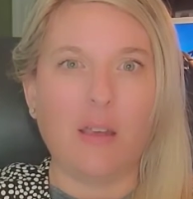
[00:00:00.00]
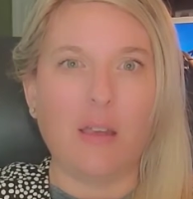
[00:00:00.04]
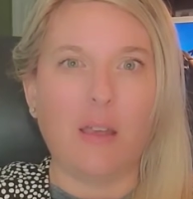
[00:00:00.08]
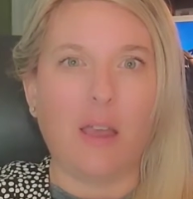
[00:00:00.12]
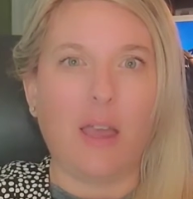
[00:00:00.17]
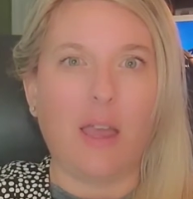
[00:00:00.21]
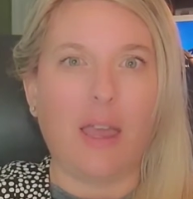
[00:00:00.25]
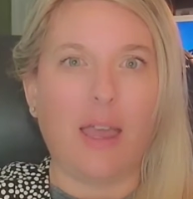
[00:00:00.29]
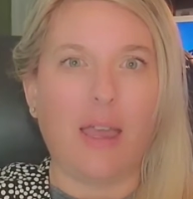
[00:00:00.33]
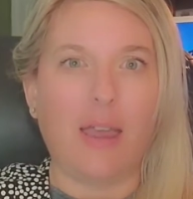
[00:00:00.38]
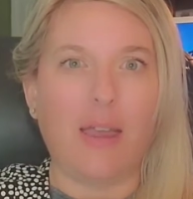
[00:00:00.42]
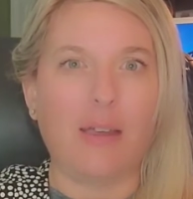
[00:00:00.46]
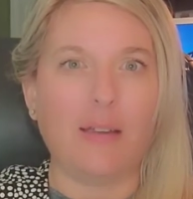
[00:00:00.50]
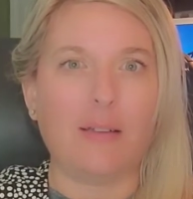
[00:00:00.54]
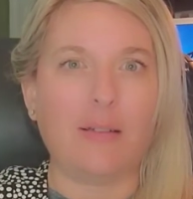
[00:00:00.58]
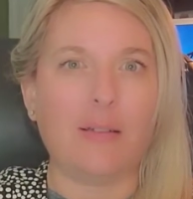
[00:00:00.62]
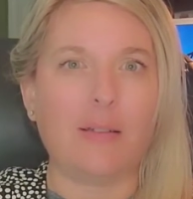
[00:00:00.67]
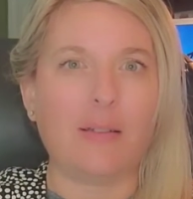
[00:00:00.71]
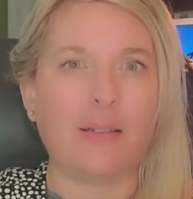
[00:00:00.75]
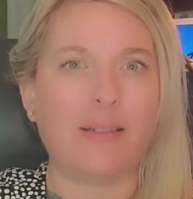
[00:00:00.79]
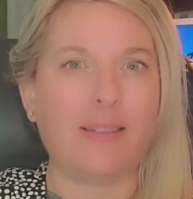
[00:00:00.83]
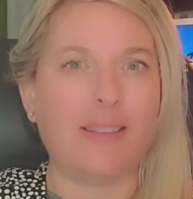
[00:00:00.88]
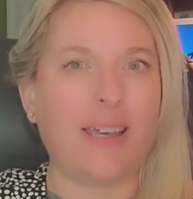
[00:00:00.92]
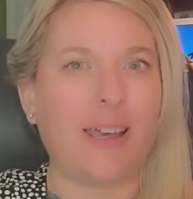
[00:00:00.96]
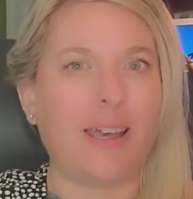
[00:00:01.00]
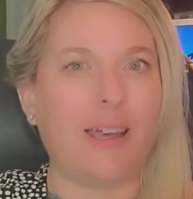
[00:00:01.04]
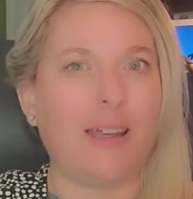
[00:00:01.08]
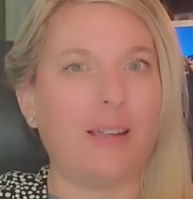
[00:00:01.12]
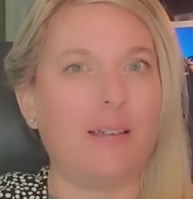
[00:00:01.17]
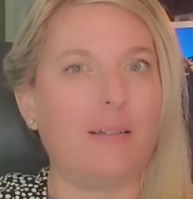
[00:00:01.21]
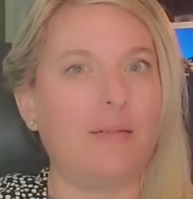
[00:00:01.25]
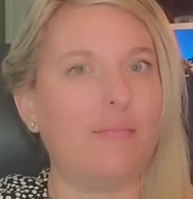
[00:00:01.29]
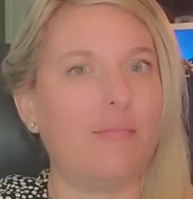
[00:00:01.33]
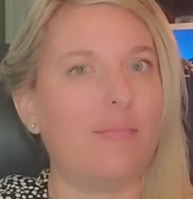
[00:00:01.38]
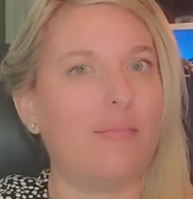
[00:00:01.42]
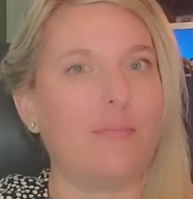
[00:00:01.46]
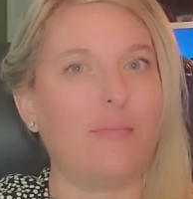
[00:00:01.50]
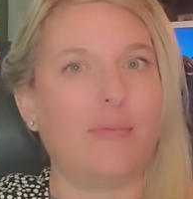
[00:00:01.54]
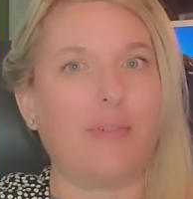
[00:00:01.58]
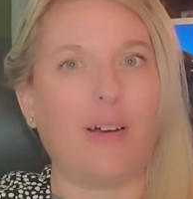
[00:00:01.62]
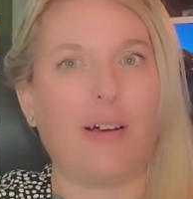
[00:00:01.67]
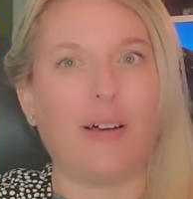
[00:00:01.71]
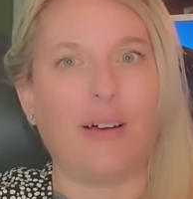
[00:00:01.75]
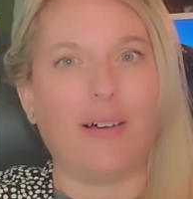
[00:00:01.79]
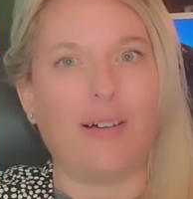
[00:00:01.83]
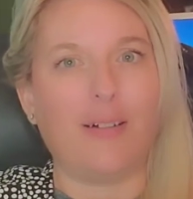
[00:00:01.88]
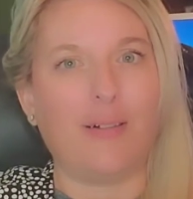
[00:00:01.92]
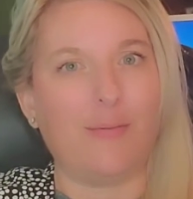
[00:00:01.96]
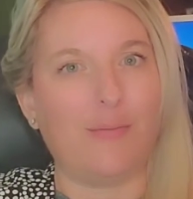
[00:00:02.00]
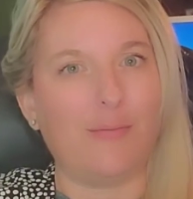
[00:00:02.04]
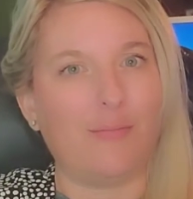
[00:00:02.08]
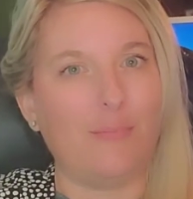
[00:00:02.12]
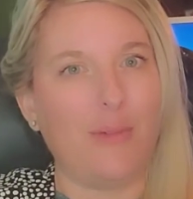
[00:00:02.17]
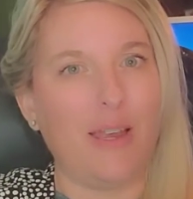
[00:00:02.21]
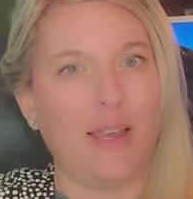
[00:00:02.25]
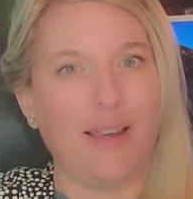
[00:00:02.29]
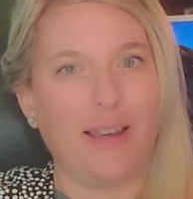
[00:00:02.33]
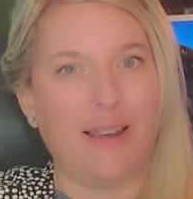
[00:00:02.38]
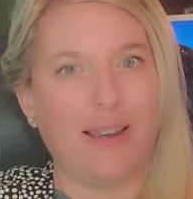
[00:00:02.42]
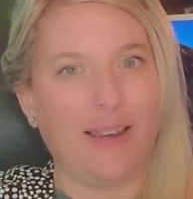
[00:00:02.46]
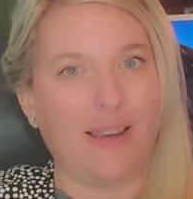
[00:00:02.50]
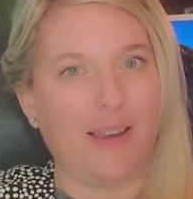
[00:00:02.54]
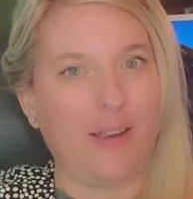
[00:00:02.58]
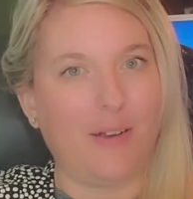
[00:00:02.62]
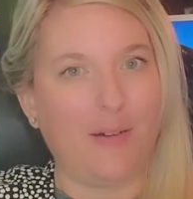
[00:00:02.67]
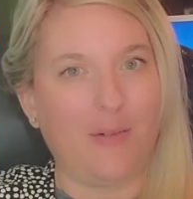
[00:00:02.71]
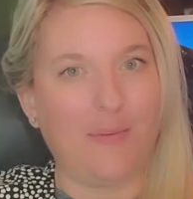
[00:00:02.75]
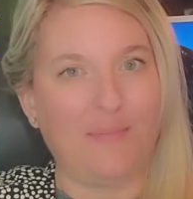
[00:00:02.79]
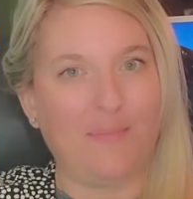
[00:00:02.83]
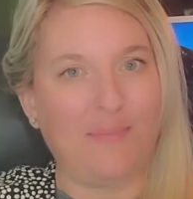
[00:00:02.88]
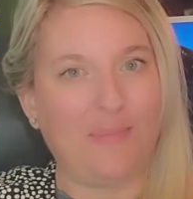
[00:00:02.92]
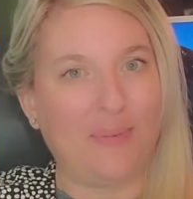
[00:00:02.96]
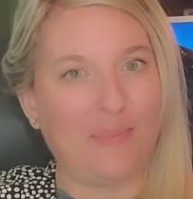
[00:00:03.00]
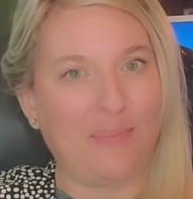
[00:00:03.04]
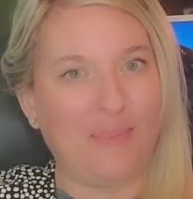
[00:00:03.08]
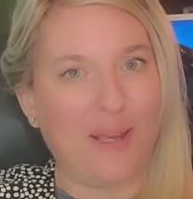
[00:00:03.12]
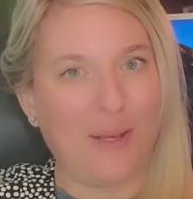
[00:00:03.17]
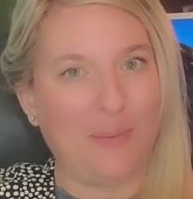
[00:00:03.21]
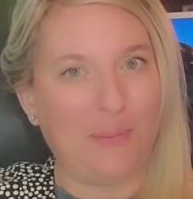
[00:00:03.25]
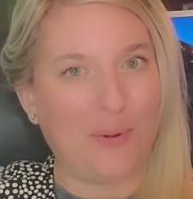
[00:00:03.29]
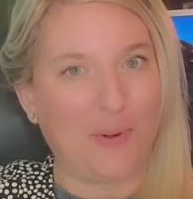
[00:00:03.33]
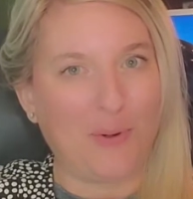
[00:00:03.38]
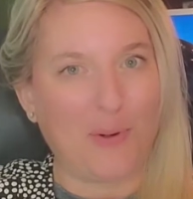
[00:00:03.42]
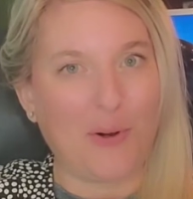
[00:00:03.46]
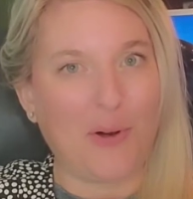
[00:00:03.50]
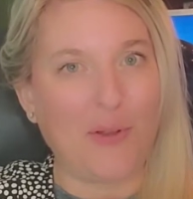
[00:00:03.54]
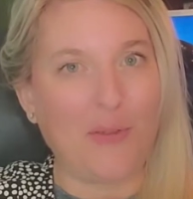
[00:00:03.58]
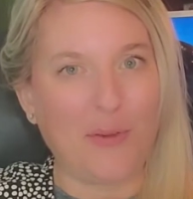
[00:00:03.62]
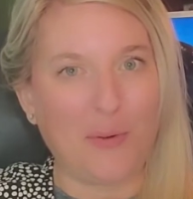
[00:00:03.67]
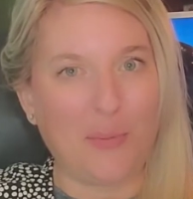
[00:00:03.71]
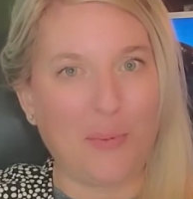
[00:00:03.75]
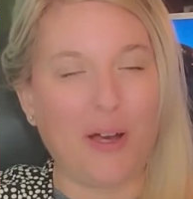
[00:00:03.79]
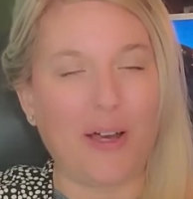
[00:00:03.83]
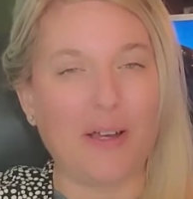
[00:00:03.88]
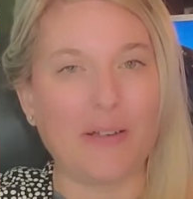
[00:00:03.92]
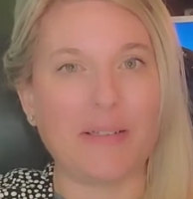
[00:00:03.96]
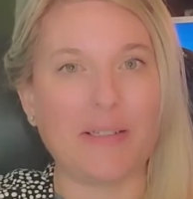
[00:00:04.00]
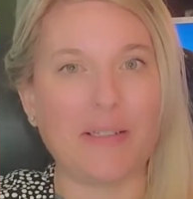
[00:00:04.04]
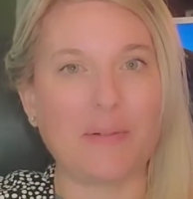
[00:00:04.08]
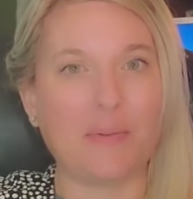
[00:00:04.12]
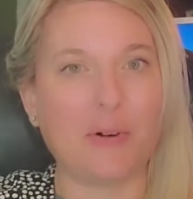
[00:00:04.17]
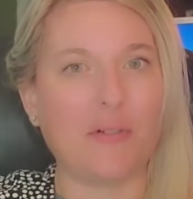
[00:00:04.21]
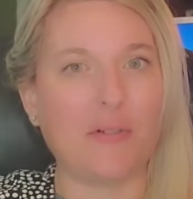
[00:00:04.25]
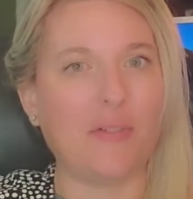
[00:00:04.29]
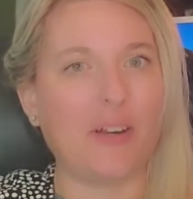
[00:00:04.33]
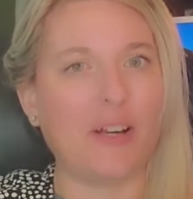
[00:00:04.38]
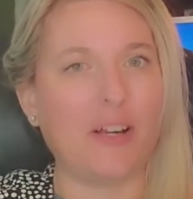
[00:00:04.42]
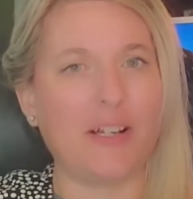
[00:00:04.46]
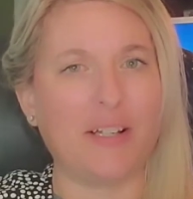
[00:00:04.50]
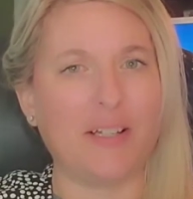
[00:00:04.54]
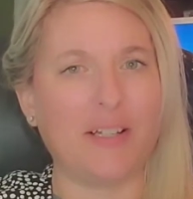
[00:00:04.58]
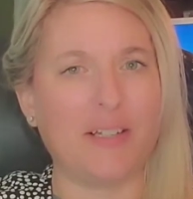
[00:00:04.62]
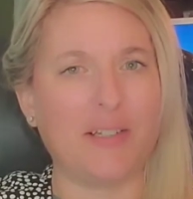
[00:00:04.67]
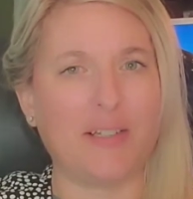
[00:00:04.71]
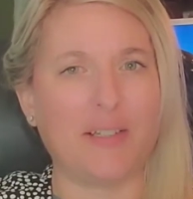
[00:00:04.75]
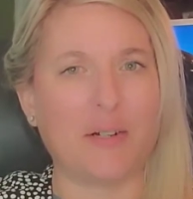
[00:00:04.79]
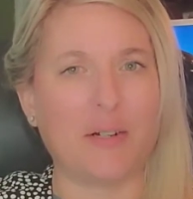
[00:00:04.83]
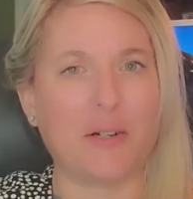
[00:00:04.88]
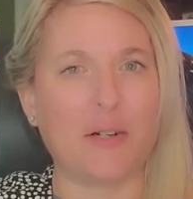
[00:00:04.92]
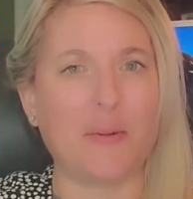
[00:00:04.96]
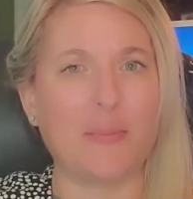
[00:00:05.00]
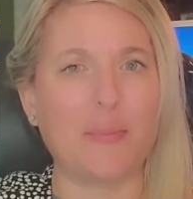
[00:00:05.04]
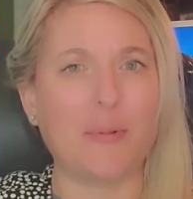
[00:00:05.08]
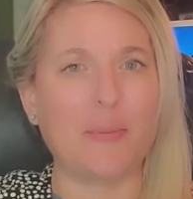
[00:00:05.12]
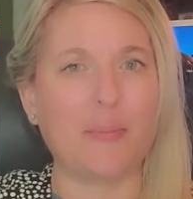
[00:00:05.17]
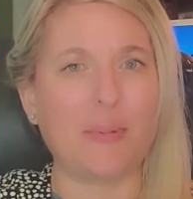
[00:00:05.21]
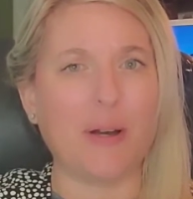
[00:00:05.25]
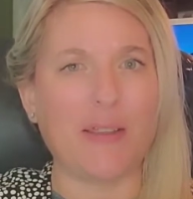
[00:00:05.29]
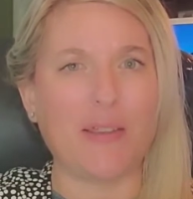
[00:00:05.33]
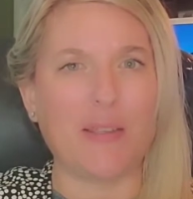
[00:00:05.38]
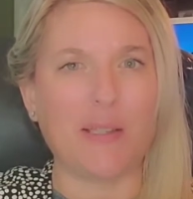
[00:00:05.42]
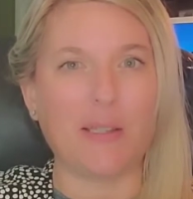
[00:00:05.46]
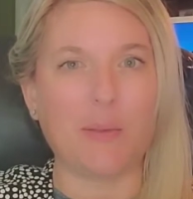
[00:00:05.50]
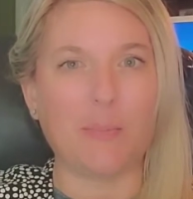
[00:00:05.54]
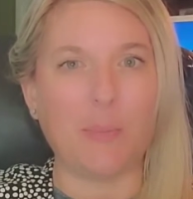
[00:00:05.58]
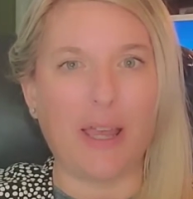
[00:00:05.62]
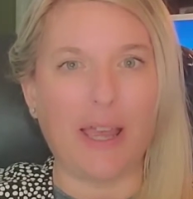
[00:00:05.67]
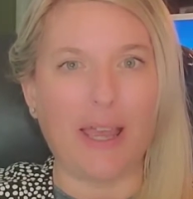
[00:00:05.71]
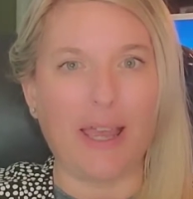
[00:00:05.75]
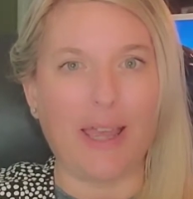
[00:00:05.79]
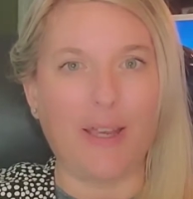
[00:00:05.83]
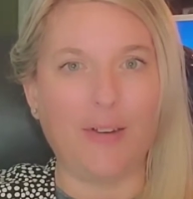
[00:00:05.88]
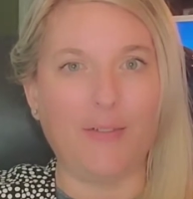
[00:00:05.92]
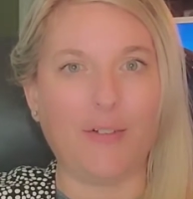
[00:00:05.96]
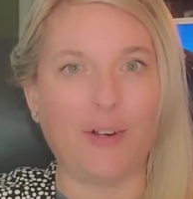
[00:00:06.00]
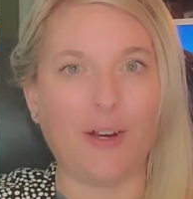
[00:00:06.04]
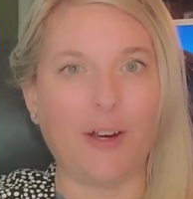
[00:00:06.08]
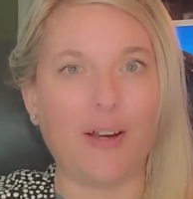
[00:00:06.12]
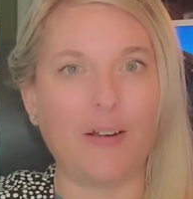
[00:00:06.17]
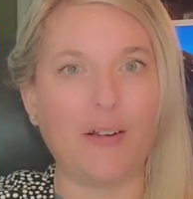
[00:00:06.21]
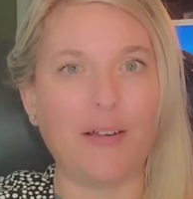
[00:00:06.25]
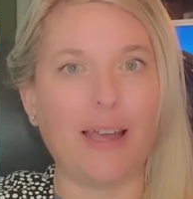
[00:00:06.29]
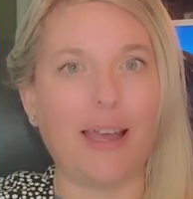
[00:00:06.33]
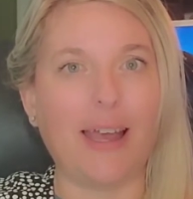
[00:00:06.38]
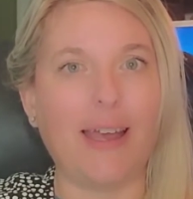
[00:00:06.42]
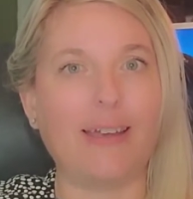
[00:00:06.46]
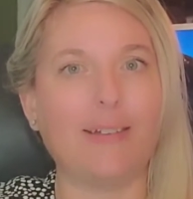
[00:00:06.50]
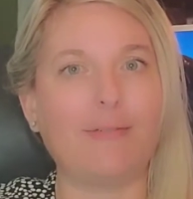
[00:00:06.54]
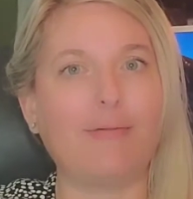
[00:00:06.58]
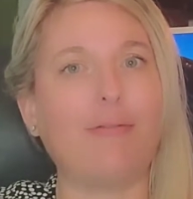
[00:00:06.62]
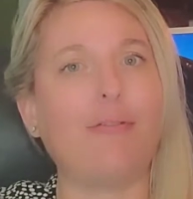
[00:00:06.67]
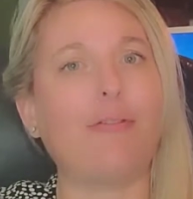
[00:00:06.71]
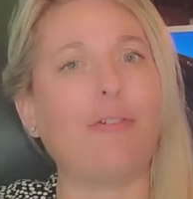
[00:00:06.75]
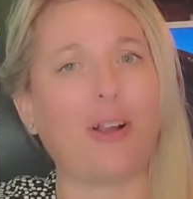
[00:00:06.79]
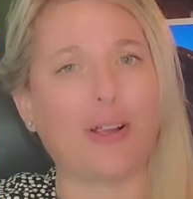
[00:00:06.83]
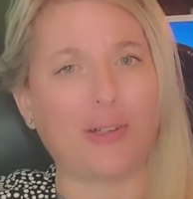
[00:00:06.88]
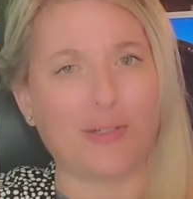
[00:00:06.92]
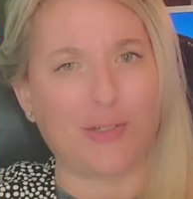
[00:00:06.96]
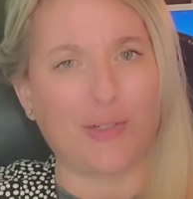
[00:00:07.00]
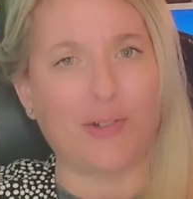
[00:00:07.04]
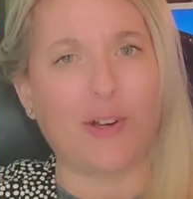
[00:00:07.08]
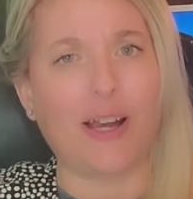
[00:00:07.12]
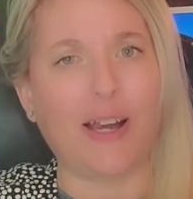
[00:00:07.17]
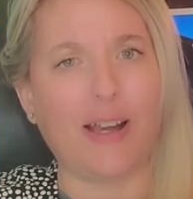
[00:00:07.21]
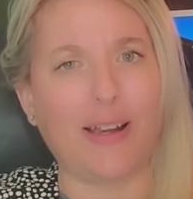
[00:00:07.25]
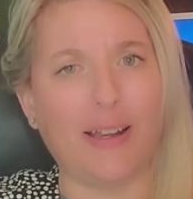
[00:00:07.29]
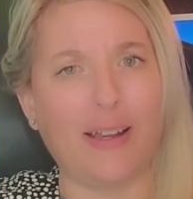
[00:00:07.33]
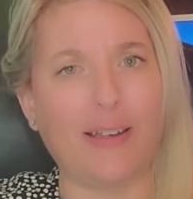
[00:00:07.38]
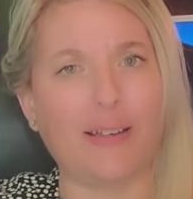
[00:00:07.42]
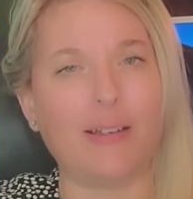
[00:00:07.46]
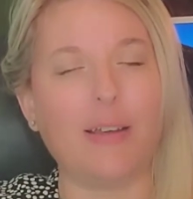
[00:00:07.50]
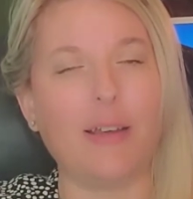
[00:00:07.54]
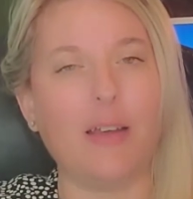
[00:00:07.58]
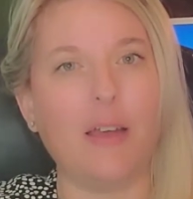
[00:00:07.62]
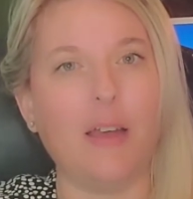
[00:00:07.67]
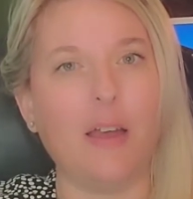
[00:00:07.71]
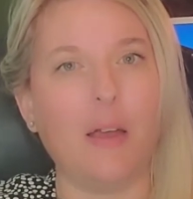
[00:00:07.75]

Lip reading: and that many people on the bus were very disturbed by this behavior and frustrated,